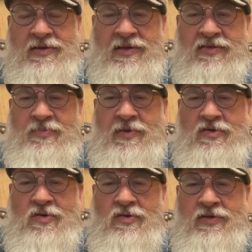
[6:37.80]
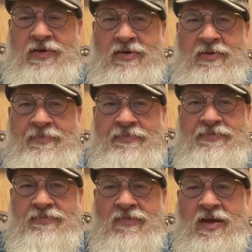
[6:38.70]
It's been cold here.
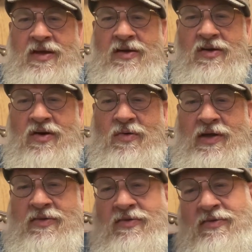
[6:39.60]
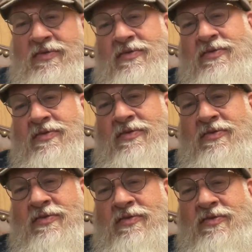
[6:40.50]
All right.
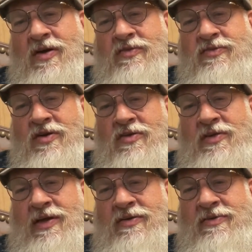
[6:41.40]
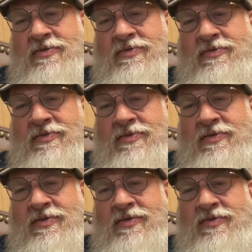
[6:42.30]
Talk to y'all later.
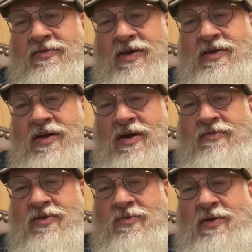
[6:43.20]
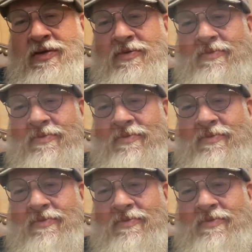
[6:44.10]
Take care. Have a good week.